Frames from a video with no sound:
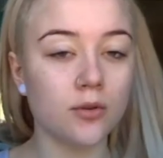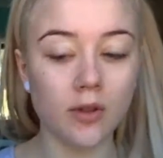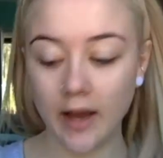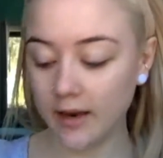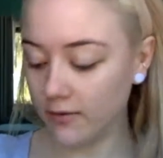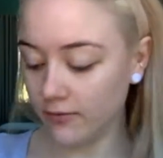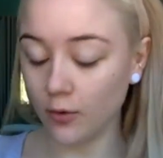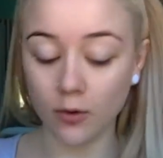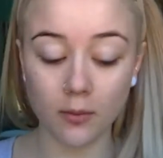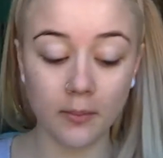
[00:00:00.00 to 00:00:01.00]
light
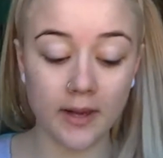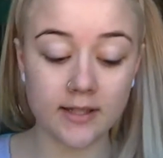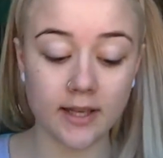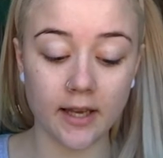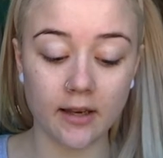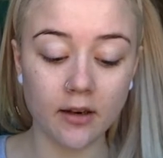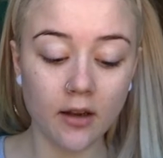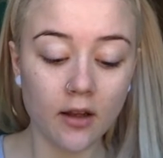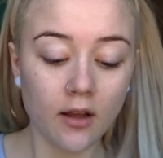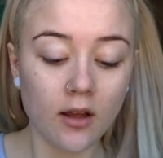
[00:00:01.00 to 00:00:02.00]
for my skin,
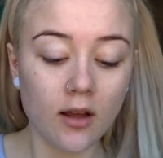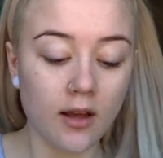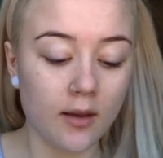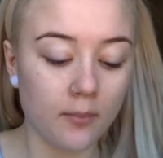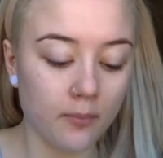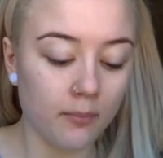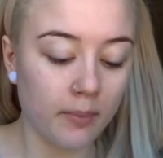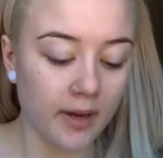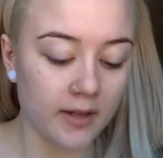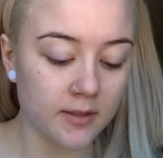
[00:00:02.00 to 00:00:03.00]

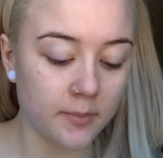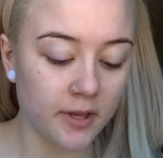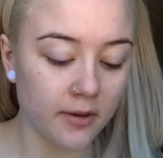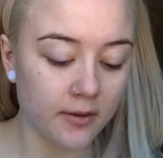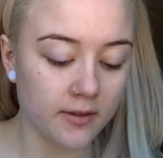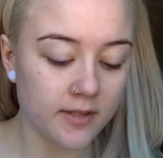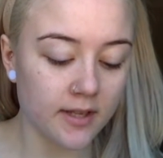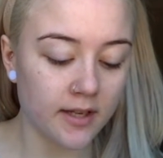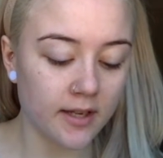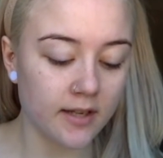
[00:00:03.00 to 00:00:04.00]
but because
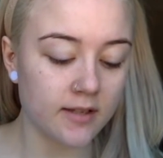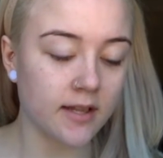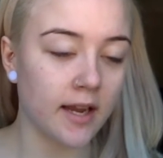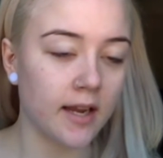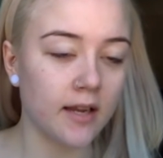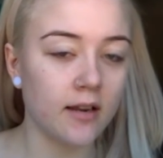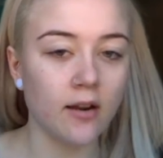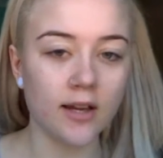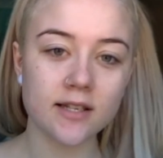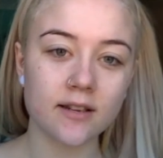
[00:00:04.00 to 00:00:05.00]
it is a
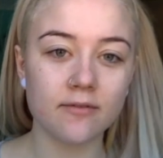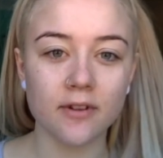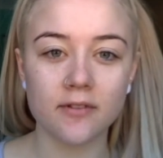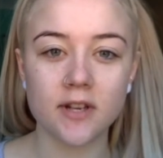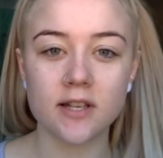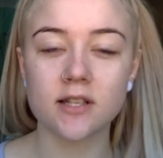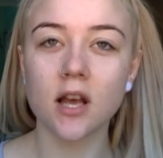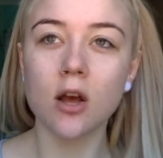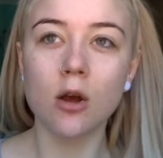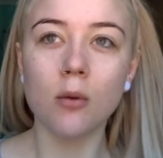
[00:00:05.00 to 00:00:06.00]
1950s
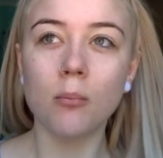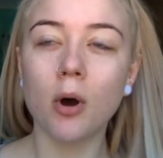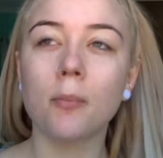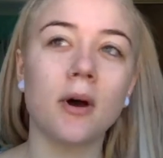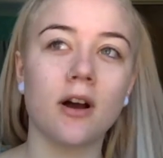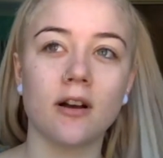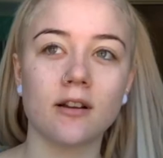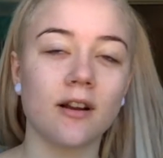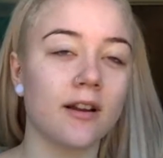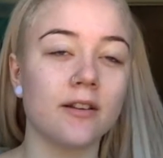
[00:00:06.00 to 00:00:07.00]
pop art
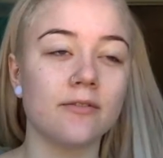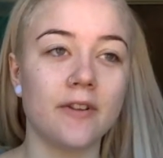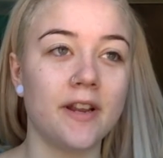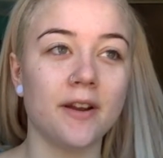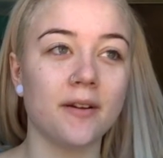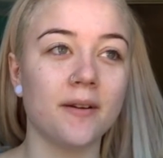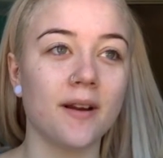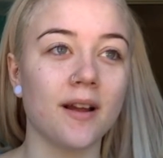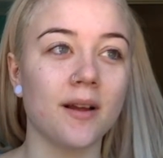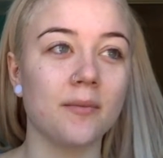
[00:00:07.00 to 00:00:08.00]
kind of video,
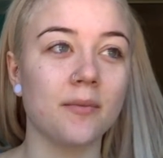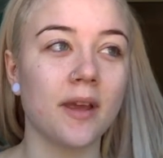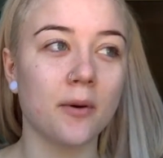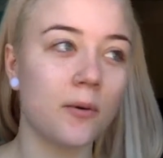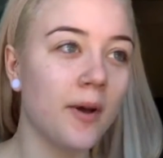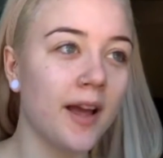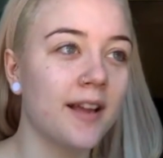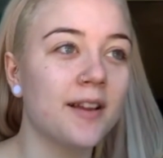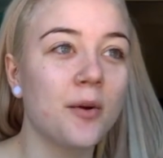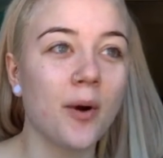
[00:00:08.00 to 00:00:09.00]
they all
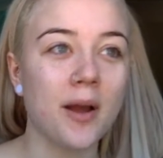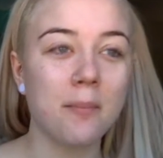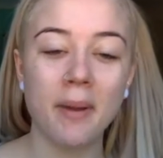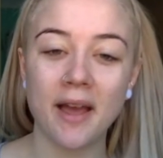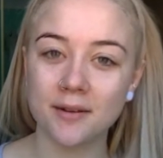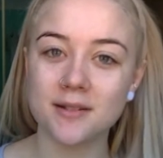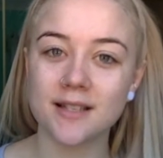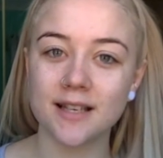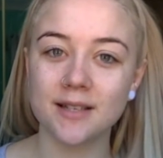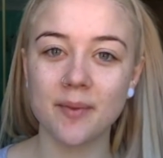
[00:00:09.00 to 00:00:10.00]
had quite pale
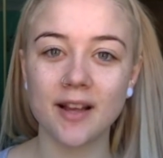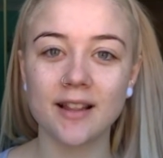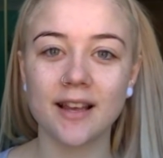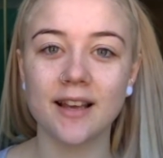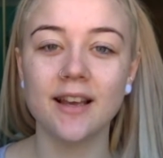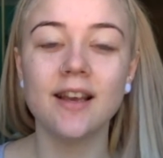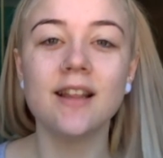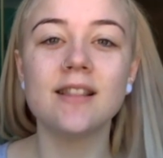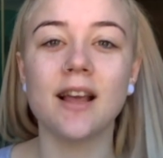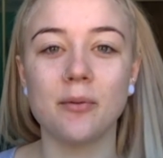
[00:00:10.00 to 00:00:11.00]
skin back there.
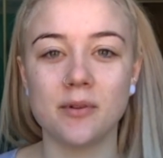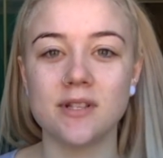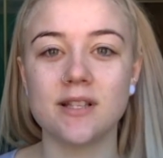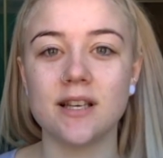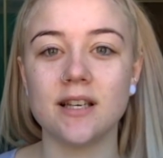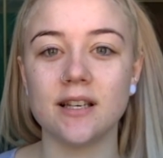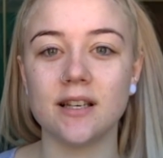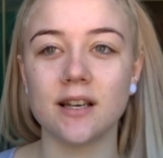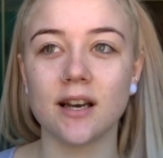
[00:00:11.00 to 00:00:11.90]
That was the